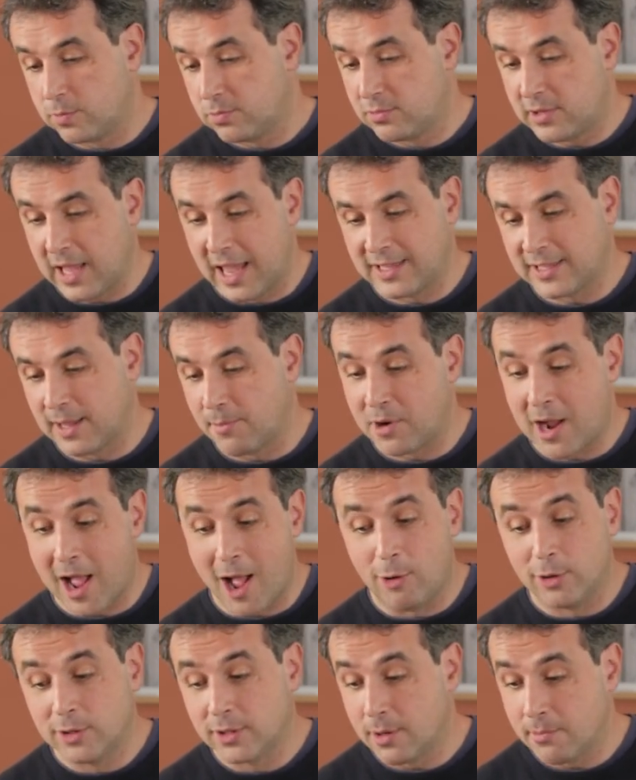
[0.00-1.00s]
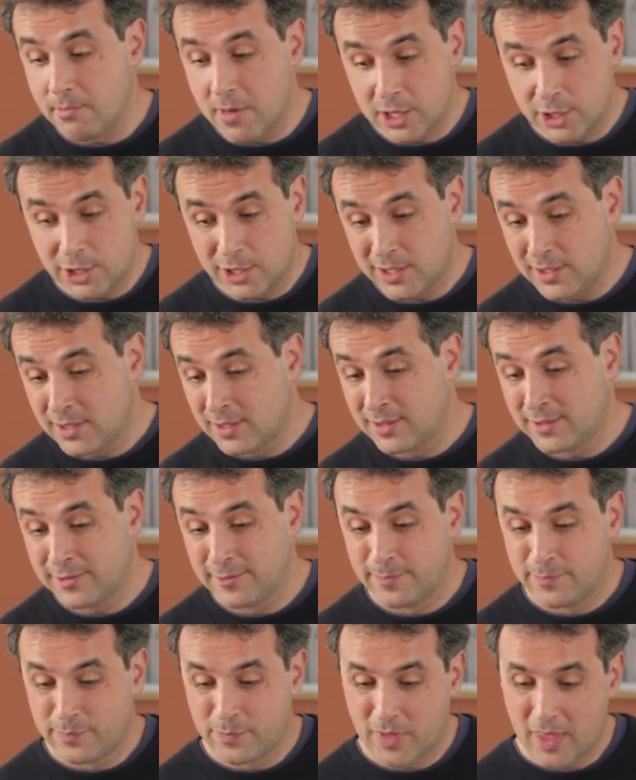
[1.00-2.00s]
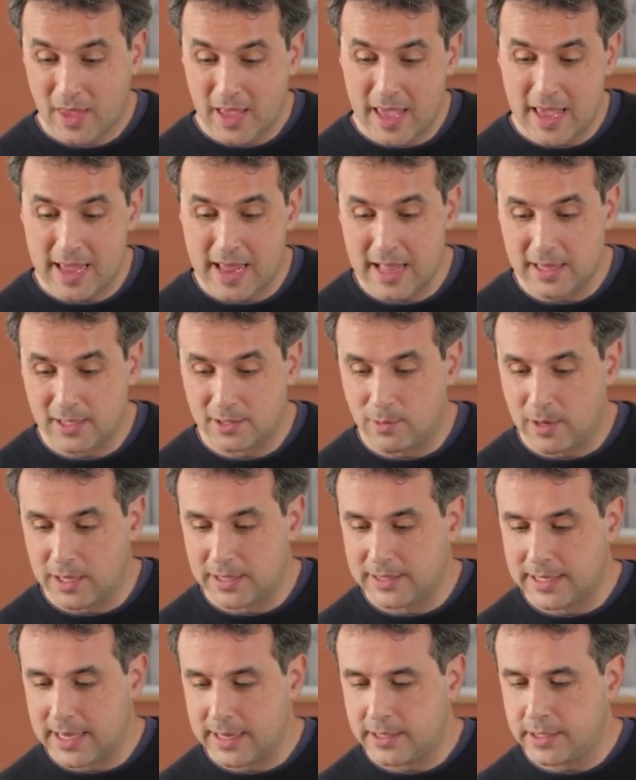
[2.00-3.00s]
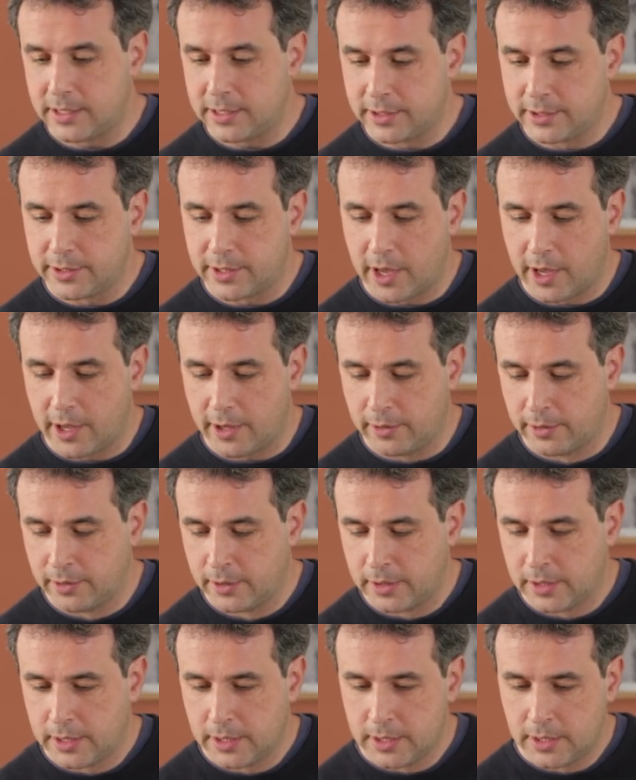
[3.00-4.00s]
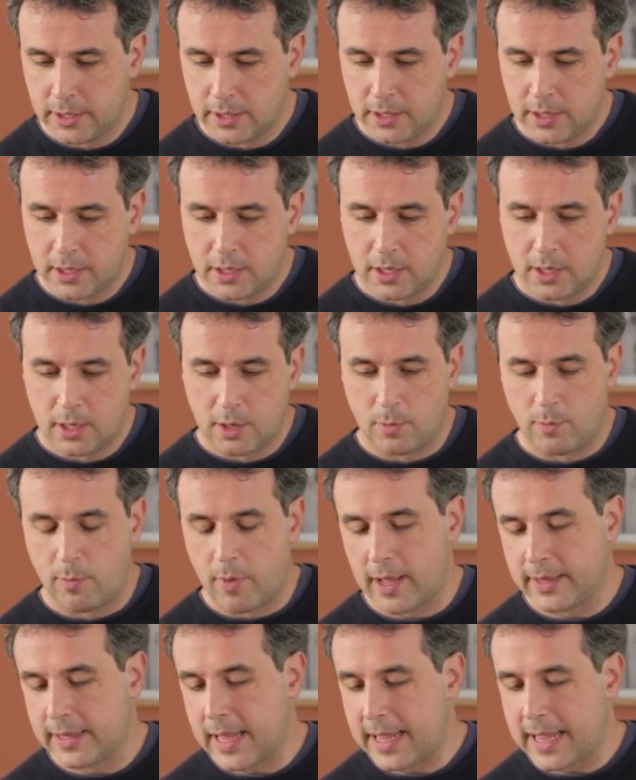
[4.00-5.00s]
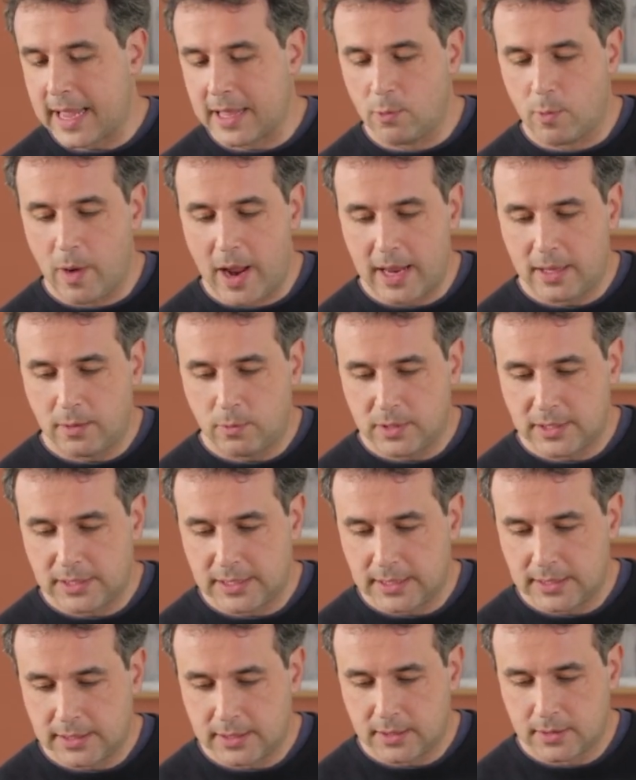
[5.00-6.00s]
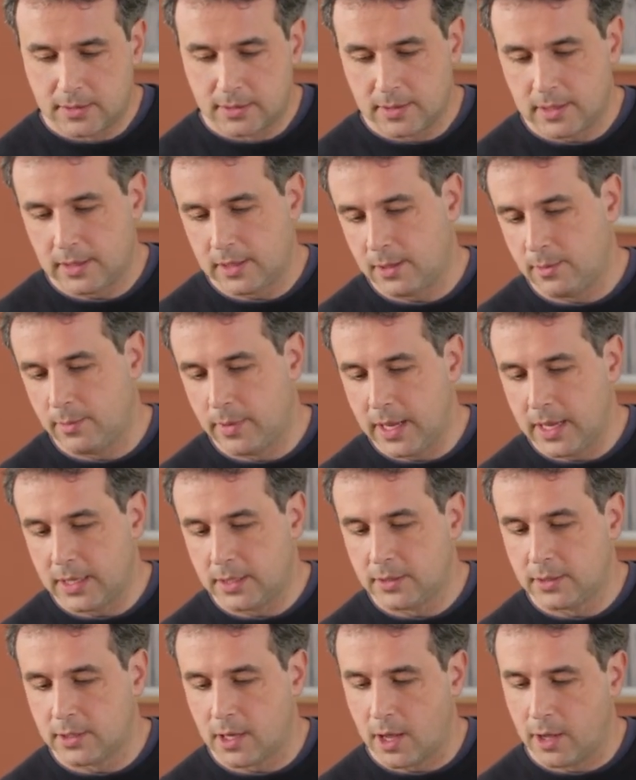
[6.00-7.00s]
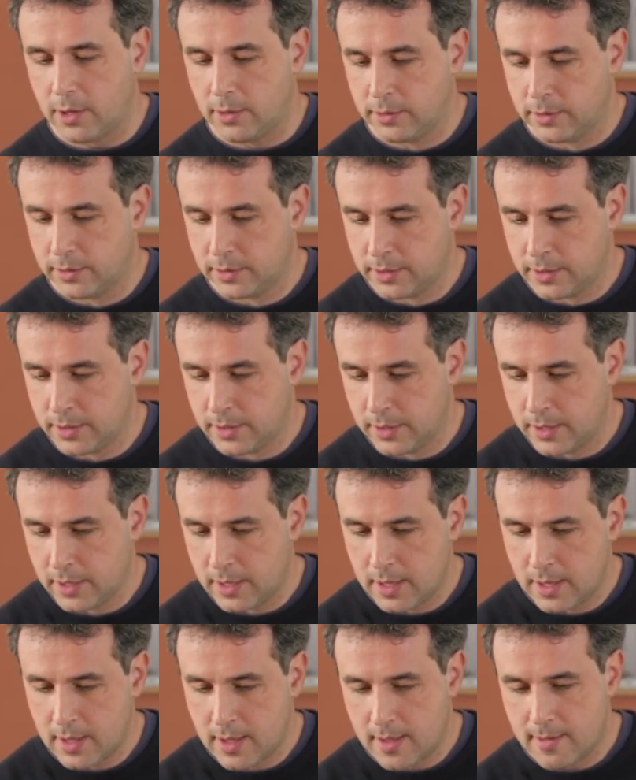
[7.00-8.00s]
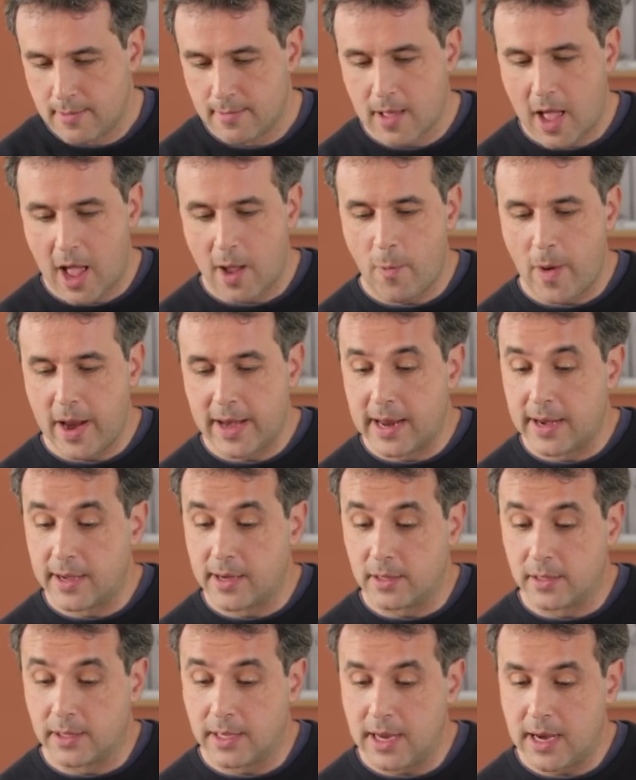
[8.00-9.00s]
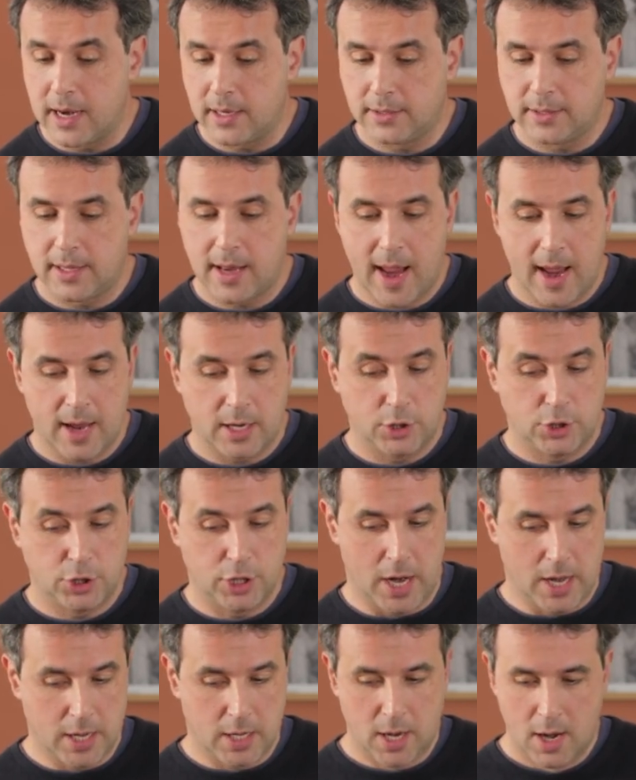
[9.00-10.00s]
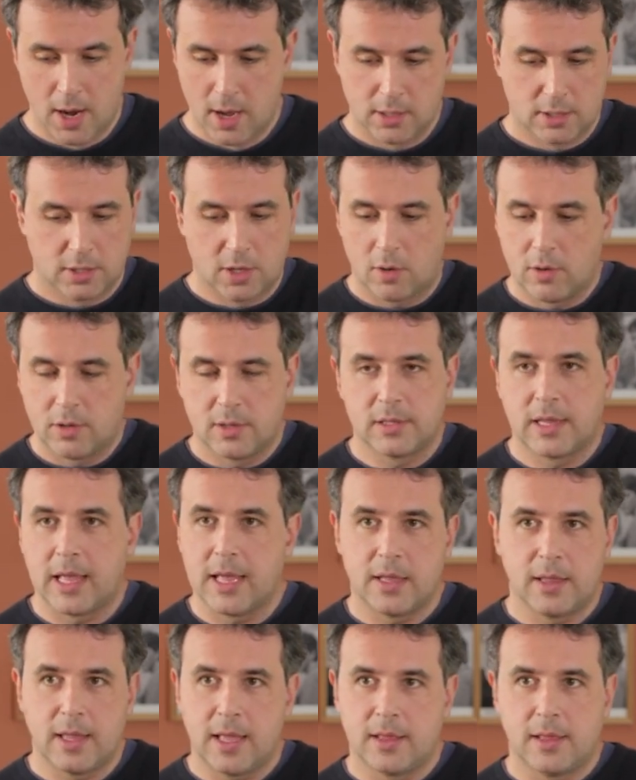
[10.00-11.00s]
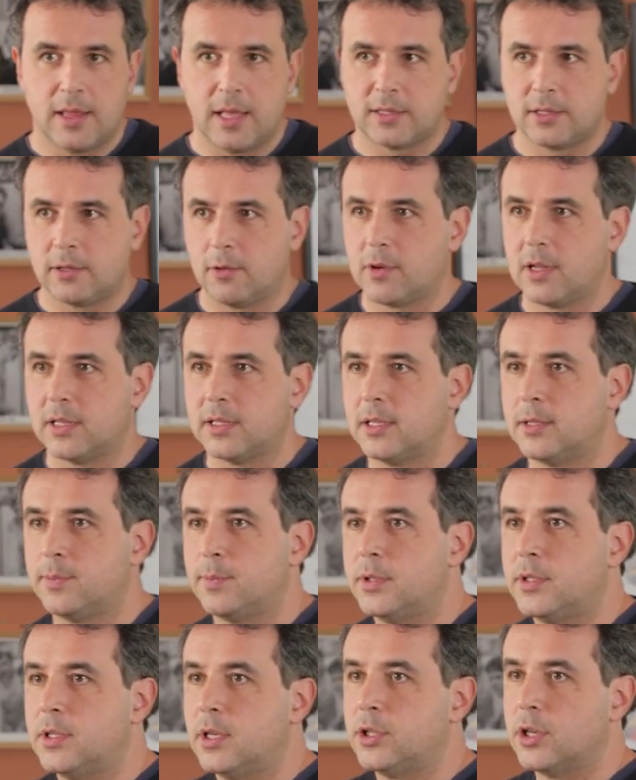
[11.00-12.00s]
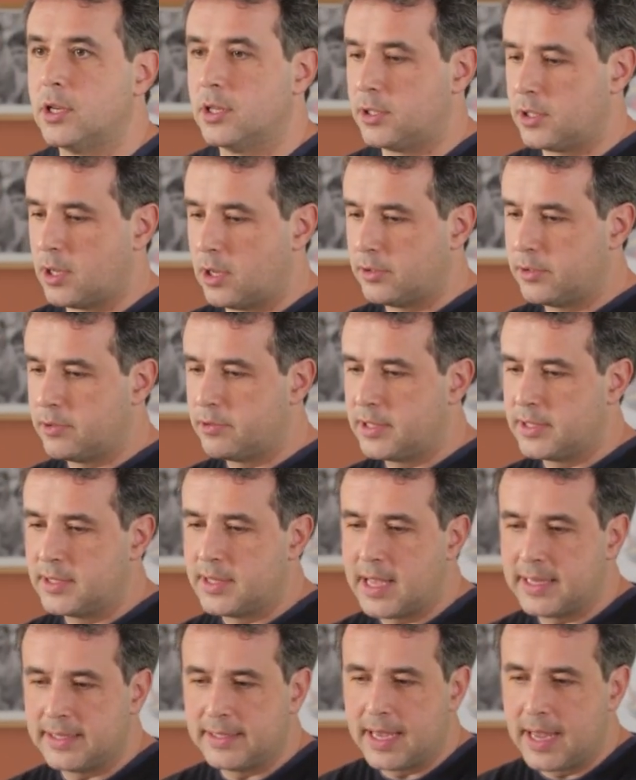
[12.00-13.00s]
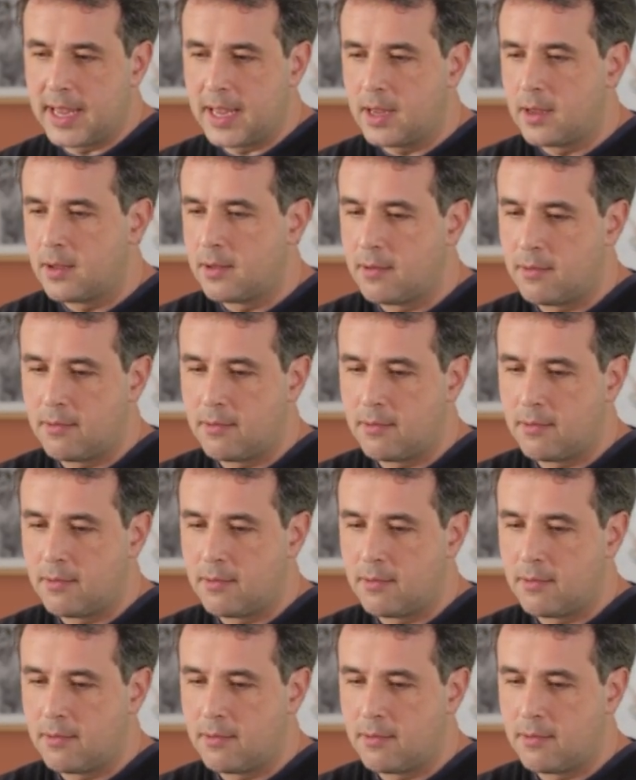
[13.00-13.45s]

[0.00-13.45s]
take some countermeasures against white center. So, but I can wait with this a little bit. So I wait until here, then I exchange. So let's look at this position. So there is nothing,